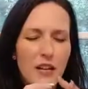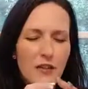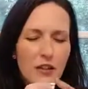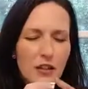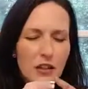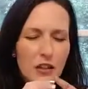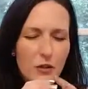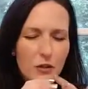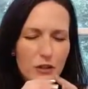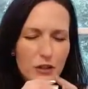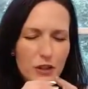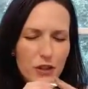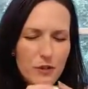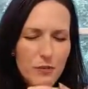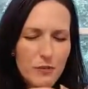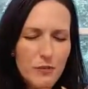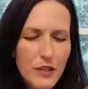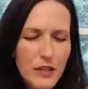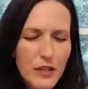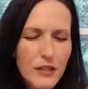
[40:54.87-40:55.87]
that you are
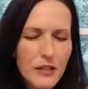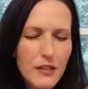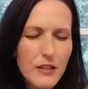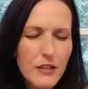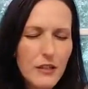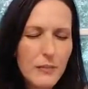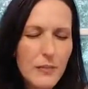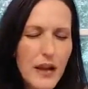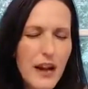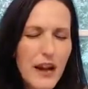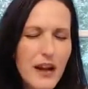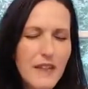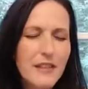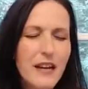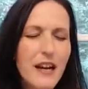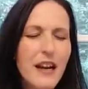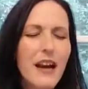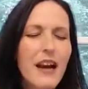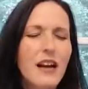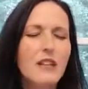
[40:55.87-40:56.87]
sprinkling our path.
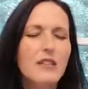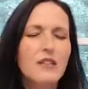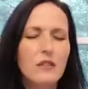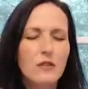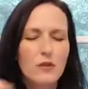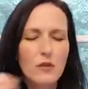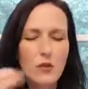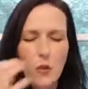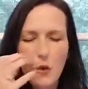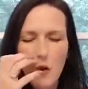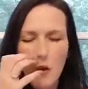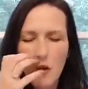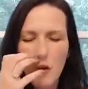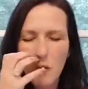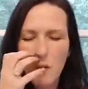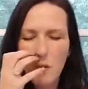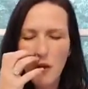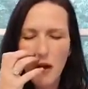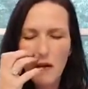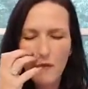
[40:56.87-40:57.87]
I ask, Lord,
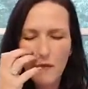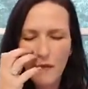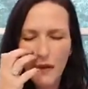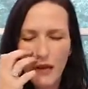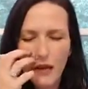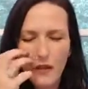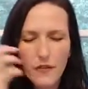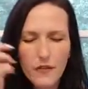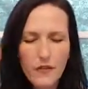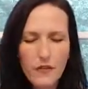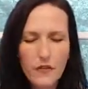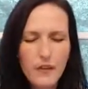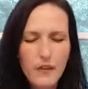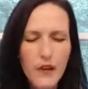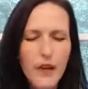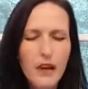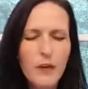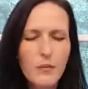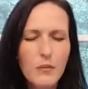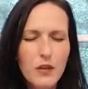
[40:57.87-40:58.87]
by faith,
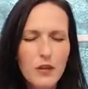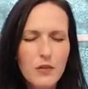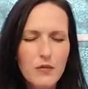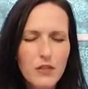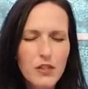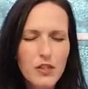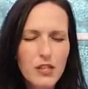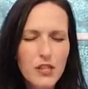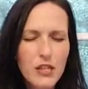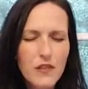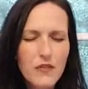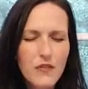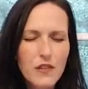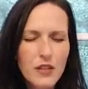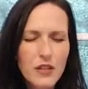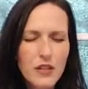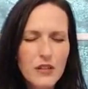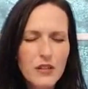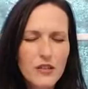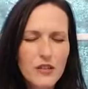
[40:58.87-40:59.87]
and I'm going to receive
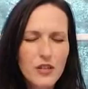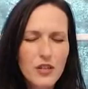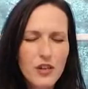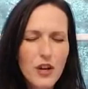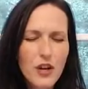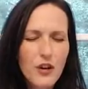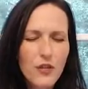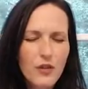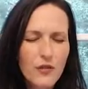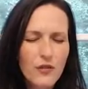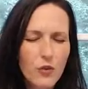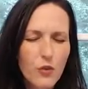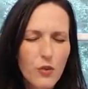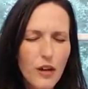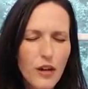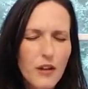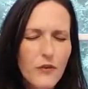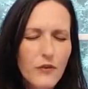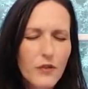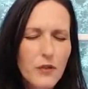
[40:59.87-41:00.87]
this for
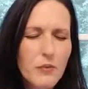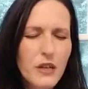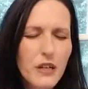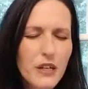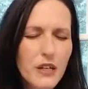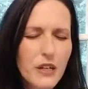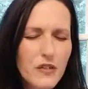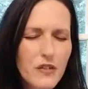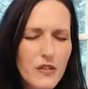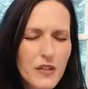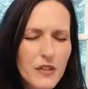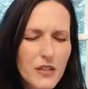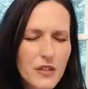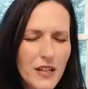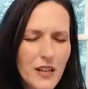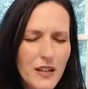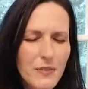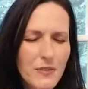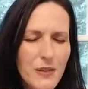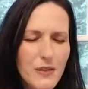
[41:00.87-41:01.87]
everybody under the
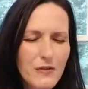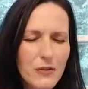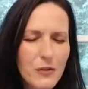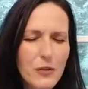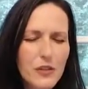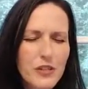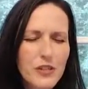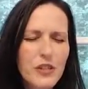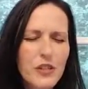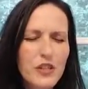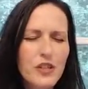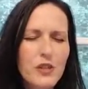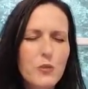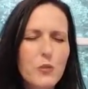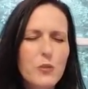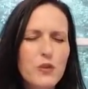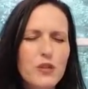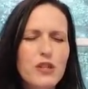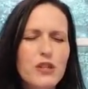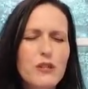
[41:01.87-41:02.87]
sound of my voice that you
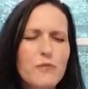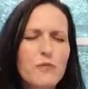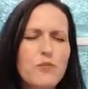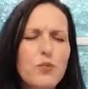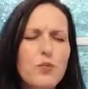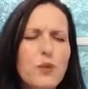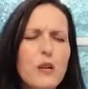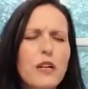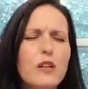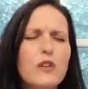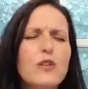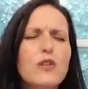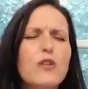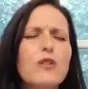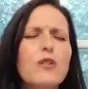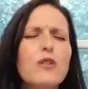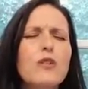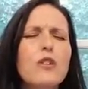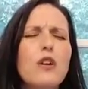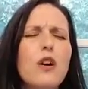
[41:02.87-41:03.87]
will
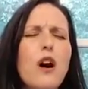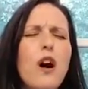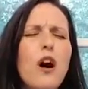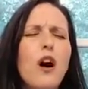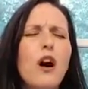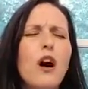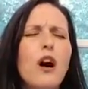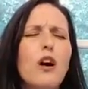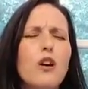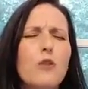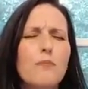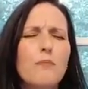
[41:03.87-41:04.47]
sprinkle our